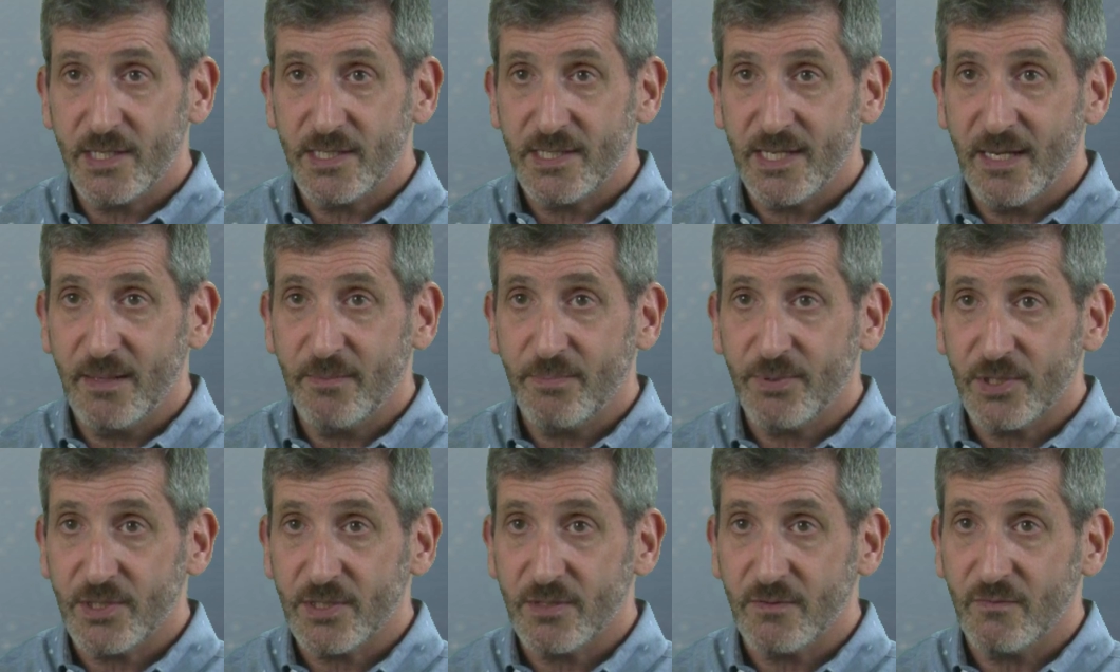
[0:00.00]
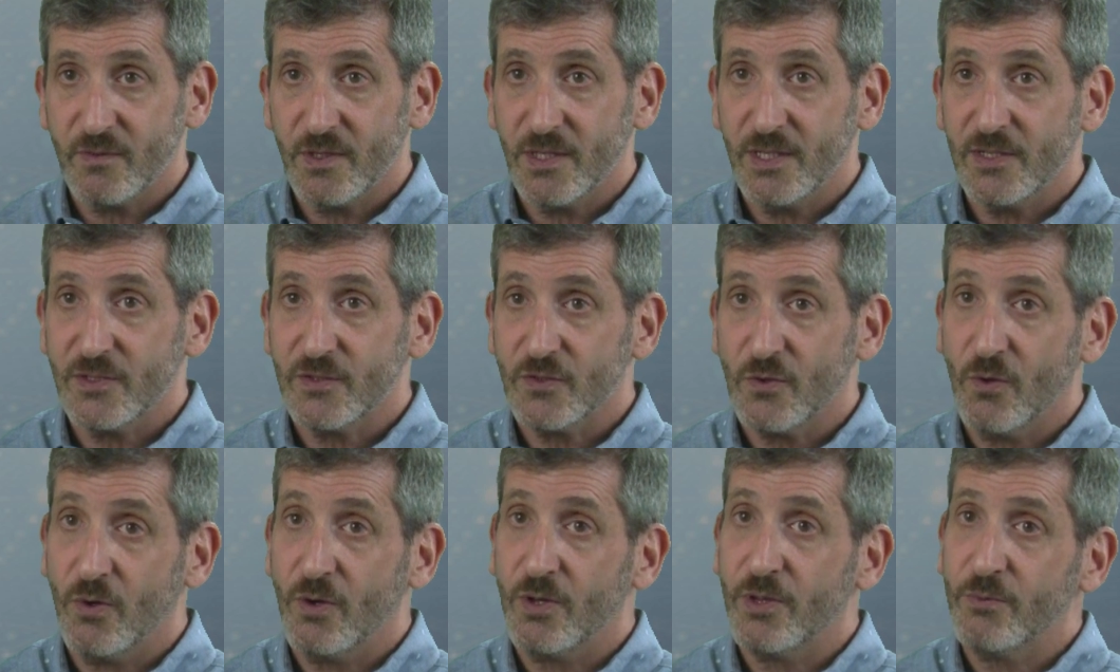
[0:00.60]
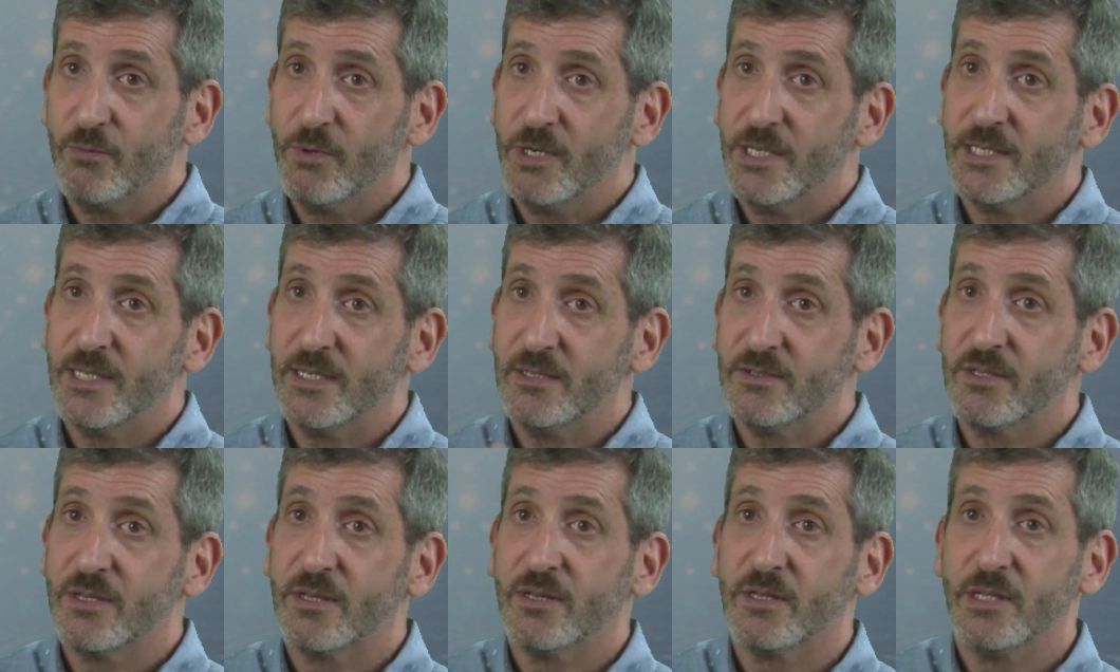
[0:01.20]
examples of this all the way
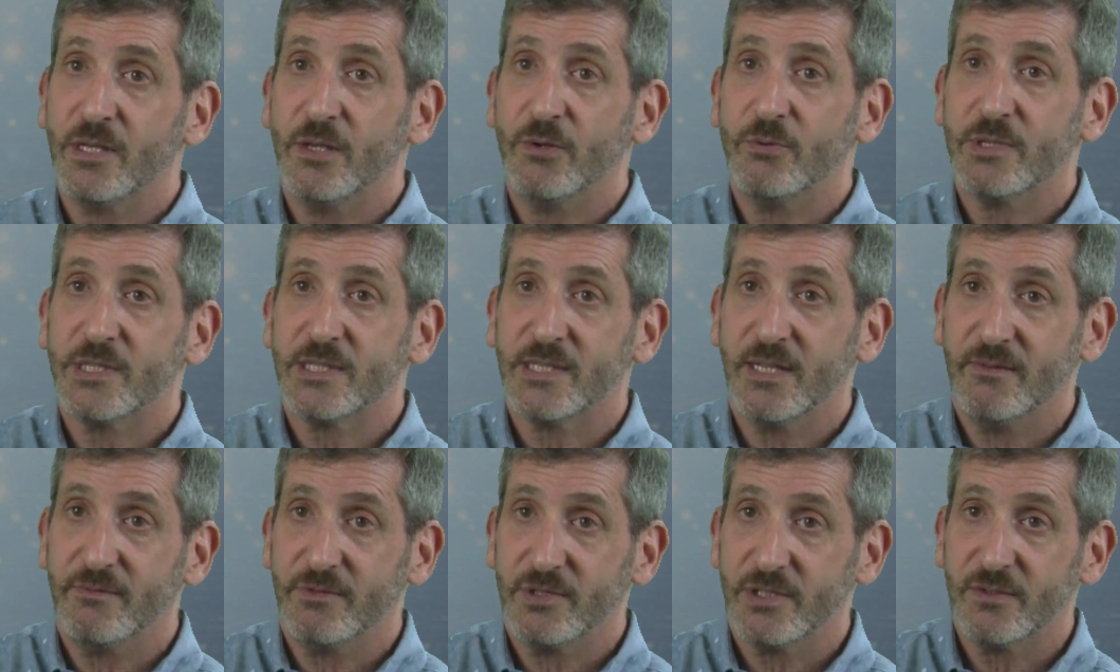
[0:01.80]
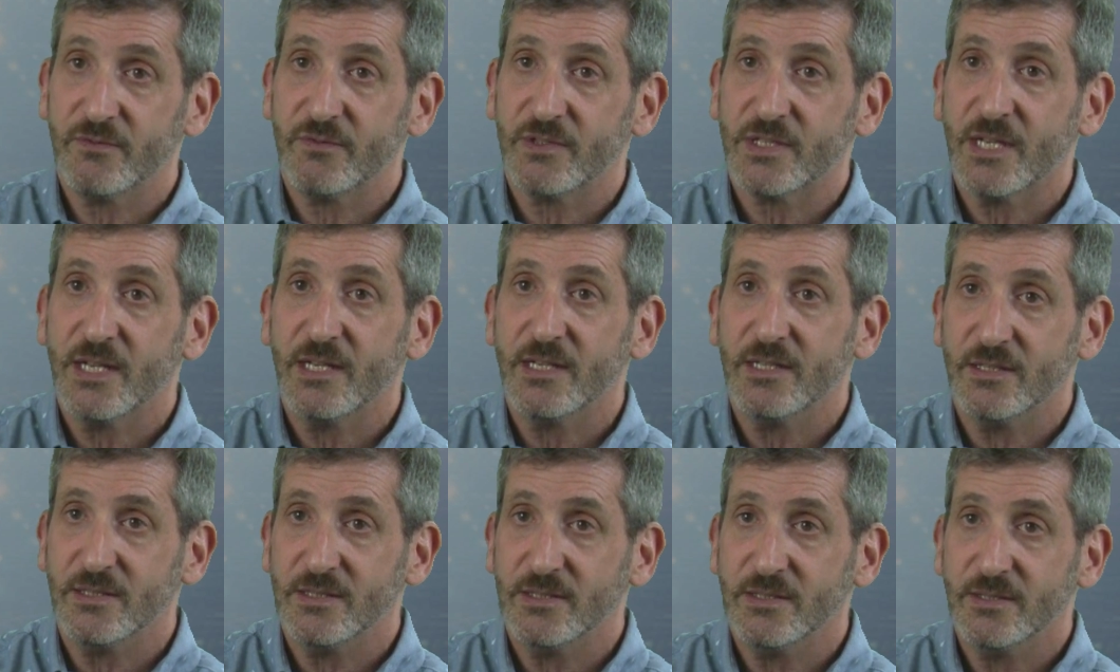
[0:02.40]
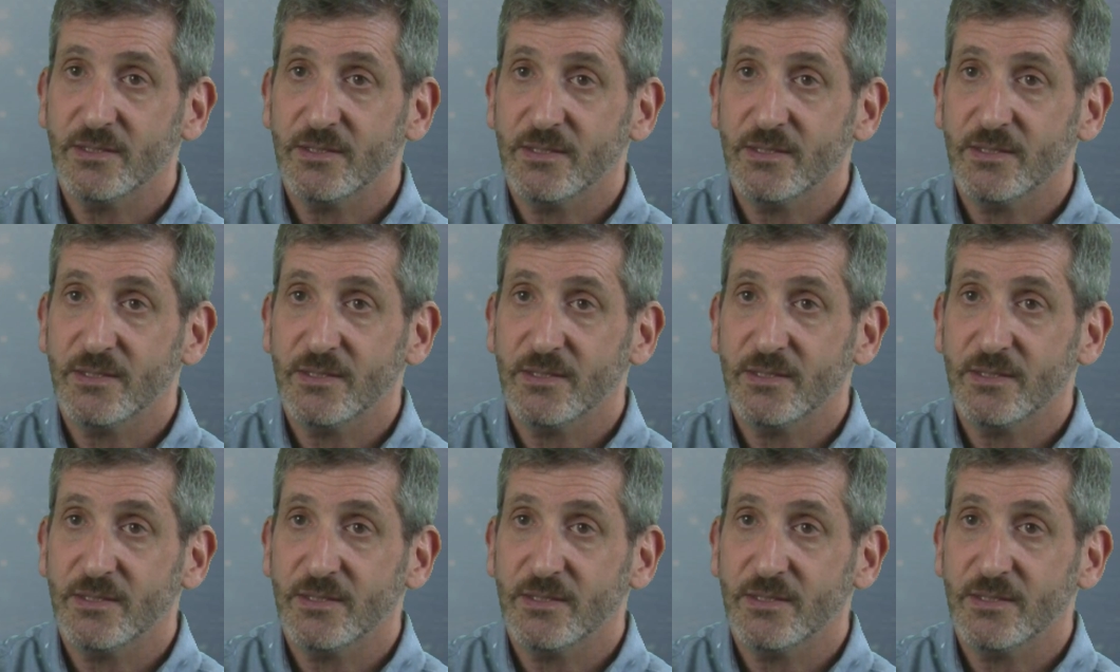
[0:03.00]
down to the lowest levels of scale.